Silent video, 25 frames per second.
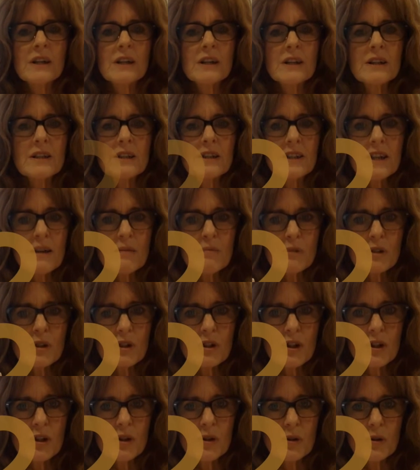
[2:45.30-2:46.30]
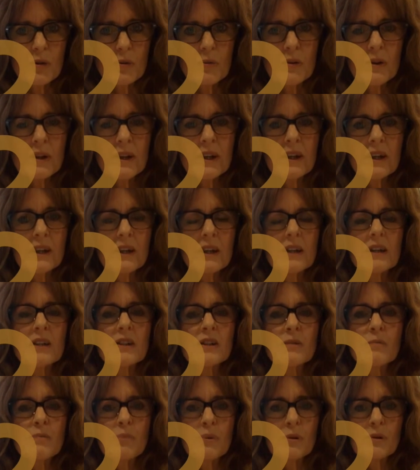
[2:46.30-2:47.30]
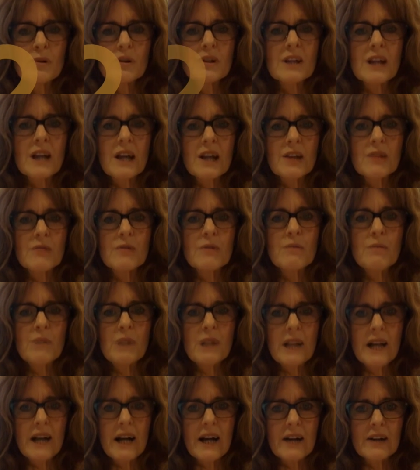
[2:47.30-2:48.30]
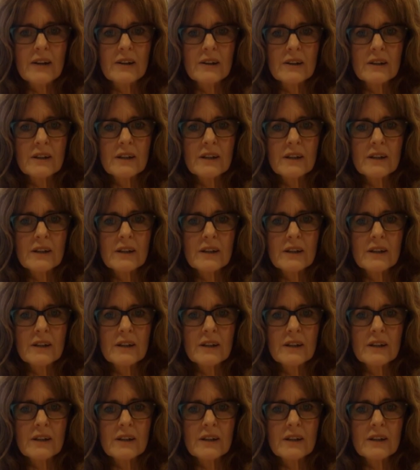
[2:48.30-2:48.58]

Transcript: Step 2 is to put together a plan.